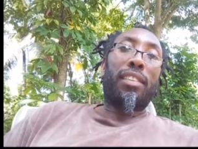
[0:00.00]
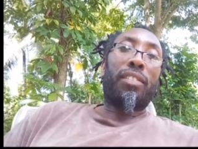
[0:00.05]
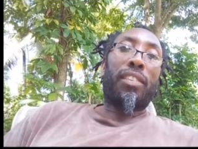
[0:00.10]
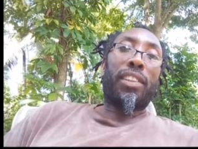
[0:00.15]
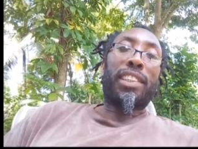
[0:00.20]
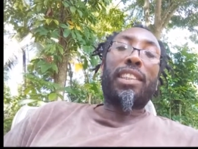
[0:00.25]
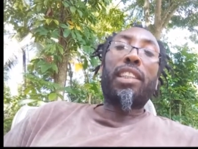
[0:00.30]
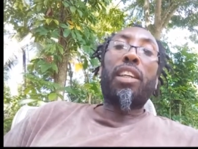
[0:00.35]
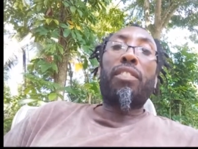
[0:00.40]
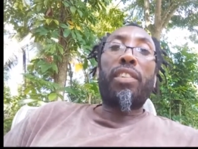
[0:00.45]

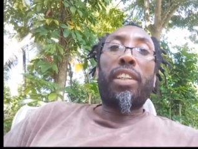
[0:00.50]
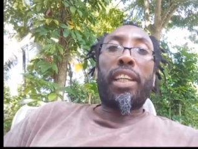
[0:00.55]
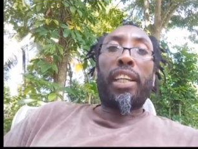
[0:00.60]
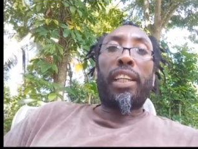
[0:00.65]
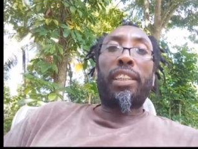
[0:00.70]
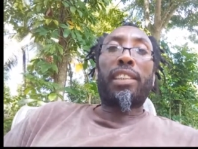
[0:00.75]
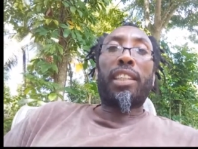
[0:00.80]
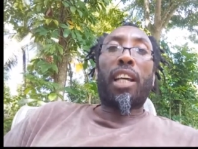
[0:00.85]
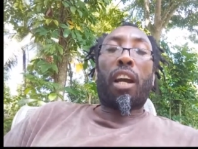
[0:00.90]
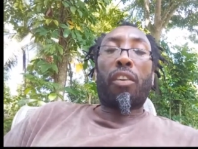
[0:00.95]
for seven
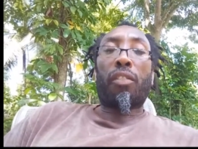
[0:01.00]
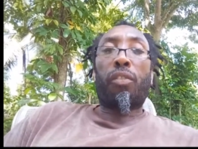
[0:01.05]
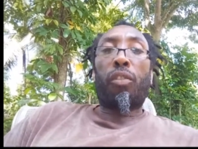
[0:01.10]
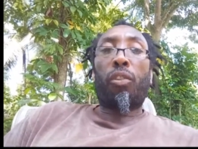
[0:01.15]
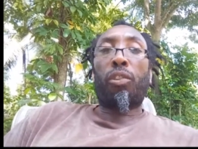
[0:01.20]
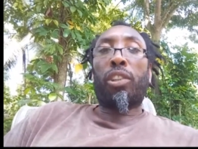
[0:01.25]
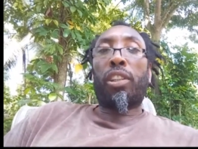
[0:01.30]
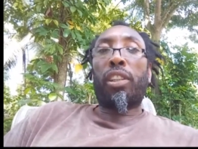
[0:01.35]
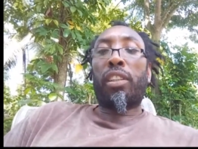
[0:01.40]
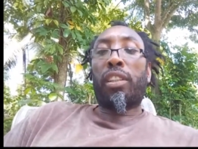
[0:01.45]
days or
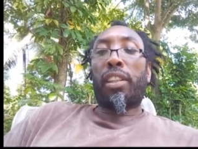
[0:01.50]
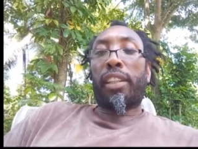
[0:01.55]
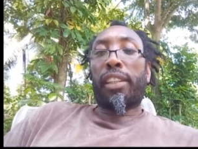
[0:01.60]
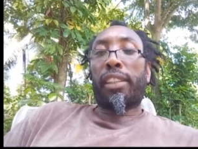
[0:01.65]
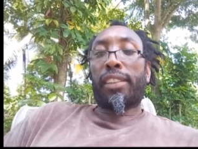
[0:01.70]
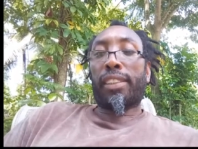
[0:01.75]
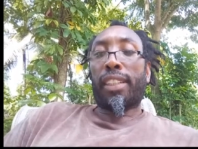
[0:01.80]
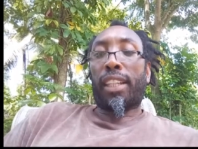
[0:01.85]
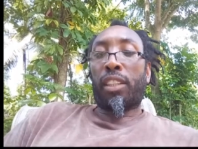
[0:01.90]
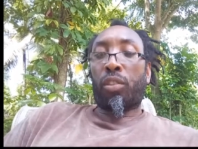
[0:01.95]
14
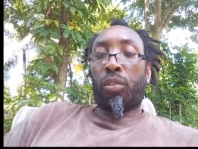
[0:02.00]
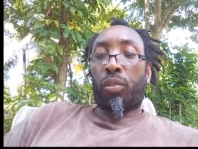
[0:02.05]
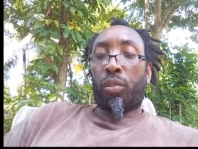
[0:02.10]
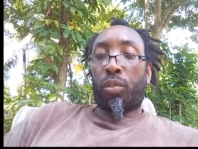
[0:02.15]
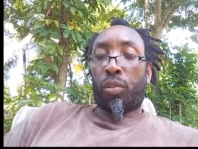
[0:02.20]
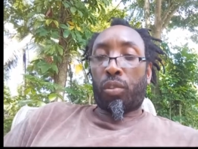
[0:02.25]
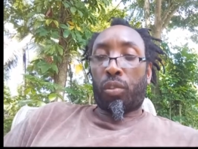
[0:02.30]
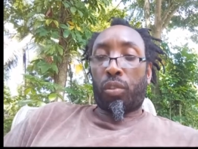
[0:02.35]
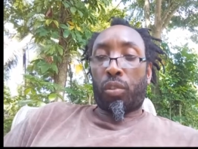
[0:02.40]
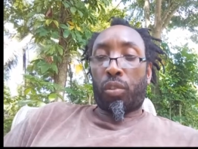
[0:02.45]
days and you're
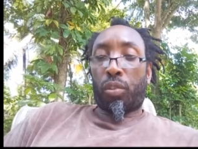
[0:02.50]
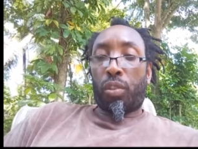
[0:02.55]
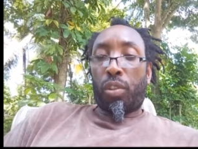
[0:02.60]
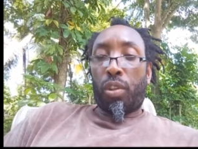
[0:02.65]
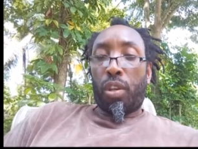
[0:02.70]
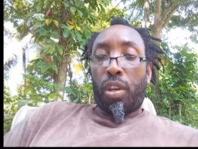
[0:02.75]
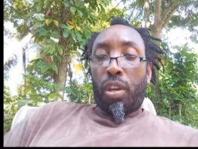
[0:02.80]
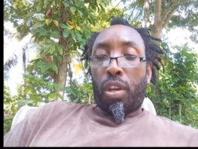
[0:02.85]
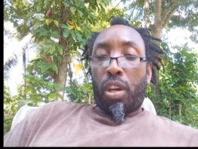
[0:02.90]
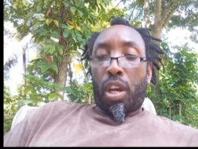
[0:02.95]
good to go
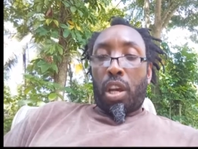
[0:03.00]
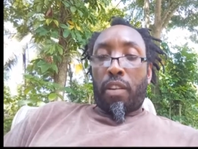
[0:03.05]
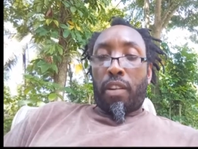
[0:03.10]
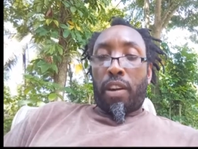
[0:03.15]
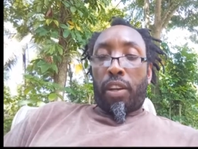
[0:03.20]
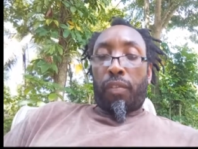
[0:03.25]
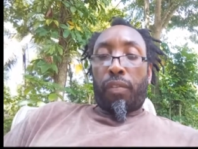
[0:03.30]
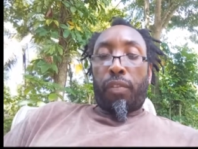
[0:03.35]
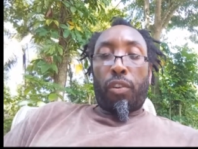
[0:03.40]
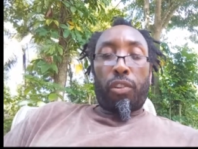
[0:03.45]
all
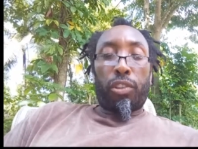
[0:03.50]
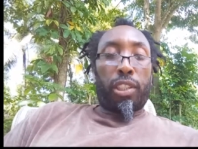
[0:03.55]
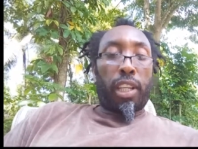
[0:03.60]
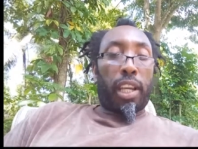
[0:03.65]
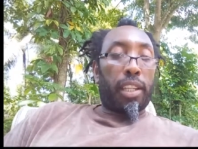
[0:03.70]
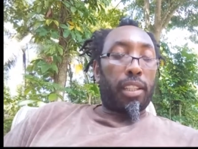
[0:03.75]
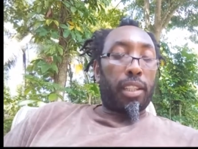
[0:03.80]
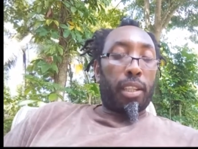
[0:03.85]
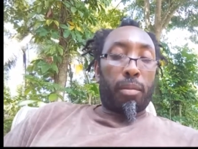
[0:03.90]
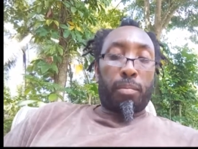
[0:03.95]
right first
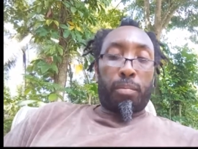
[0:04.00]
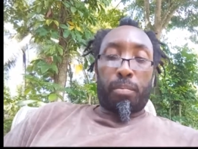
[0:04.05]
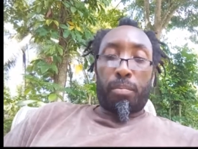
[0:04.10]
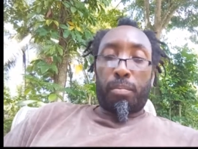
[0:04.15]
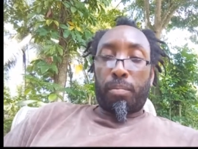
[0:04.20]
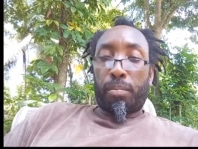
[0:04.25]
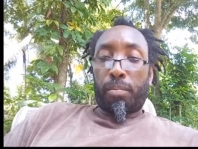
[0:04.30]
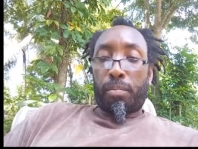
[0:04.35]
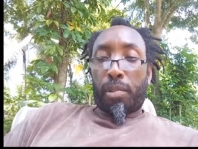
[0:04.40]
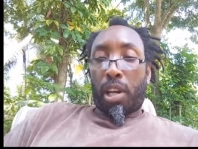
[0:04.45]
item
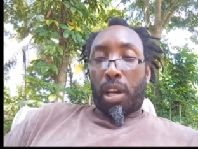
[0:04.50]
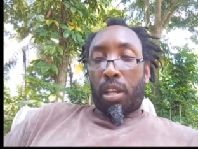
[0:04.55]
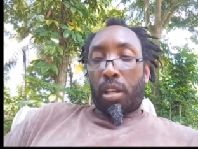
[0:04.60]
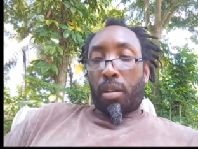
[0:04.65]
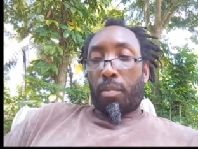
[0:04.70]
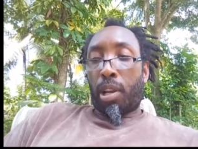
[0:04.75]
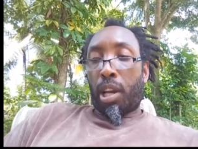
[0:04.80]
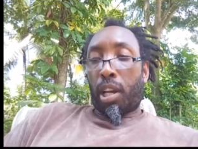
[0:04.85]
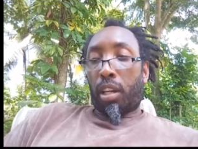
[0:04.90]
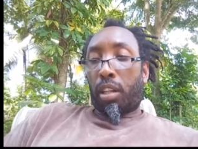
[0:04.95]
on
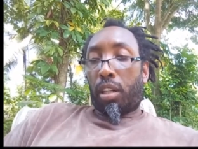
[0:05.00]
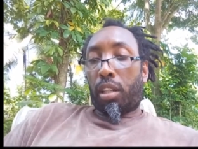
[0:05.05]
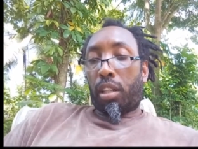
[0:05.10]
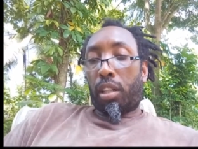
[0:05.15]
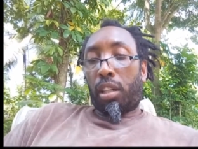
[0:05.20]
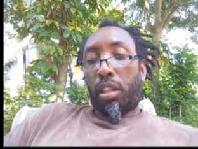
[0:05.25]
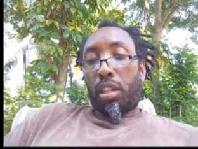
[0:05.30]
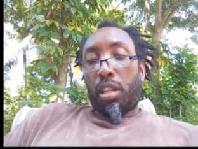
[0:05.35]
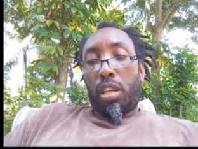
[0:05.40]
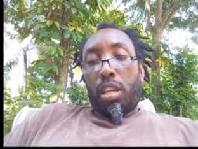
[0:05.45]
the block
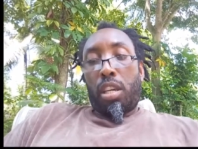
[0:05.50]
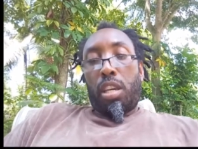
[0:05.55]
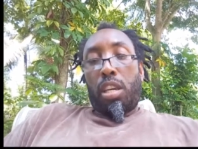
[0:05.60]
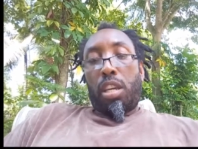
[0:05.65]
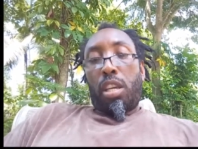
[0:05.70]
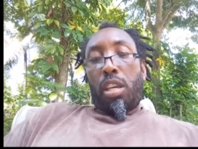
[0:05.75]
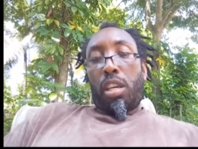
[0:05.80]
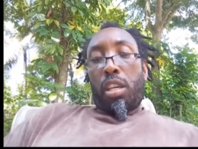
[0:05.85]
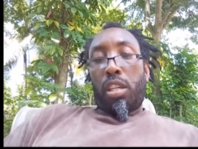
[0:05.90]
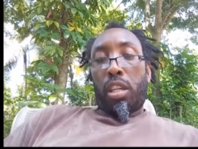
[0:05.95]

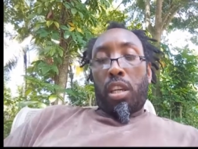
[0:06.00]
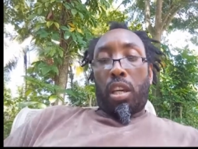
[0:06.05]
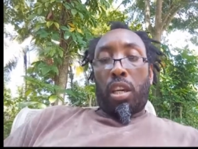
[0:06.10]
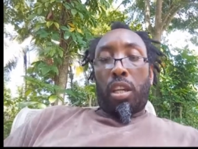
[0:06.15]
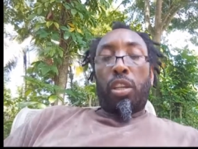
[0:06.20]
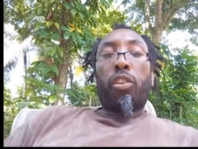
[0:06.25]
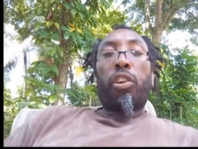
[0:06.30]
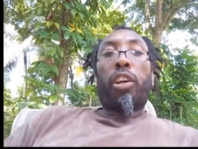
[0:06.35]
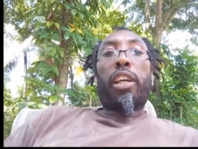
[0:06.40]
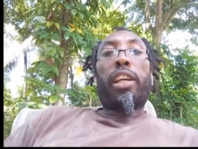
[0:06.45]
yeah
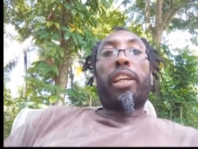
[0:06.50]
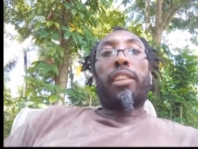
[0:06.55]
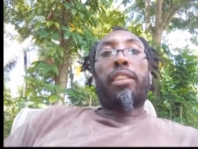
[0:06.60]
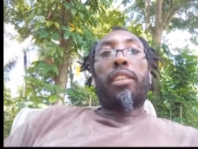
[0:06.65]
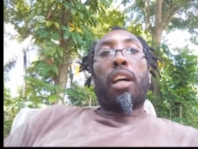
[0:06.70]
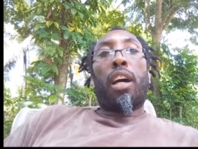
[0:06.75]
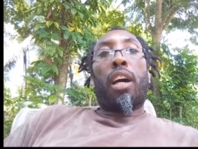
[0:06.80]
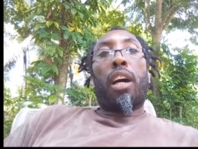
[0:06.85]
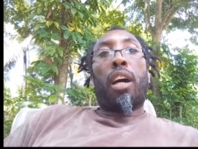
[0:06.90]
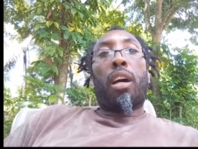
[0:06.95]
you're gonna get
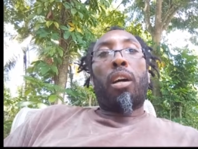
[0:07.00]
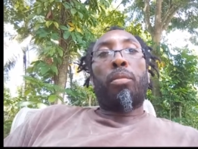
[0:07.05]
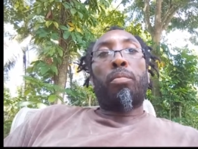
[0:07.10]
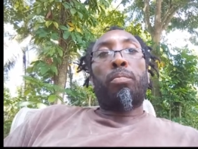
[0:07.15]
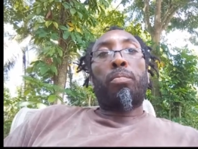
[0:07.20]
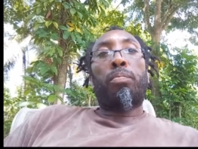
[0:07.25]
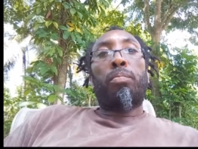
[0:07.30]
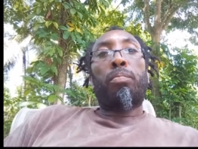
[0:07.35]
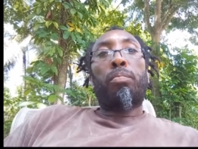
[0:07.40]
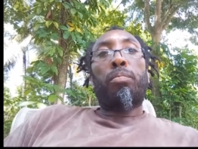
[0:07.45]

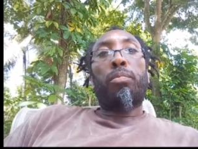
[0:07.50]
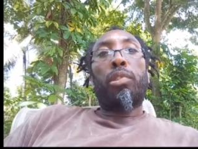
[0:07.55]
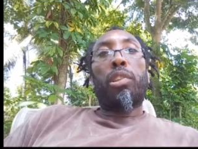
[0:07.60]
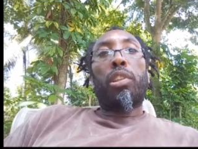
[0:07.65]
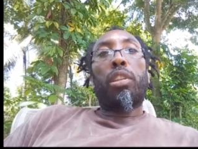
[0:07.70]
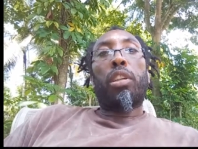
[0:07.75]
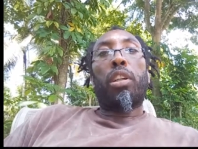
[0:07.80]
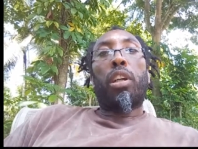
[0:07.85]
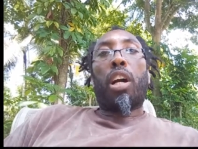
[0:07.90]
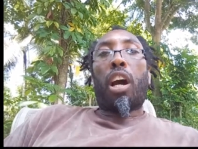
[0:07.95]
um
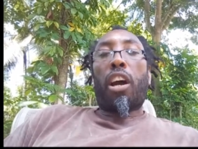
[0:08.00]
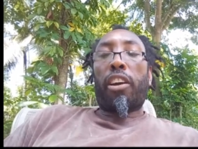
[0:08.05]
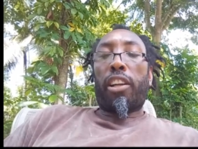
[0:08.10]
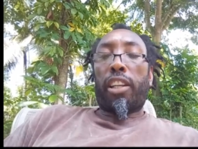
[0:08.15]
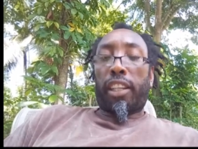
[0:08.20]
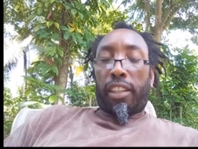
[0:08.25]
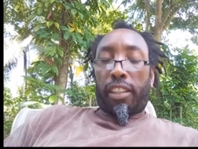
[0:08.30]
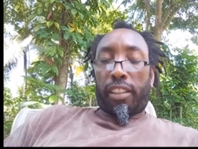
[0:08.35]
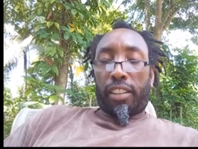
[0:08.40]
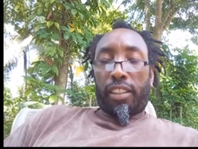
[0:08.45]

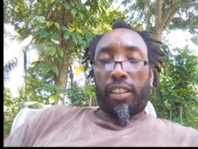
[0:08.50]
garlic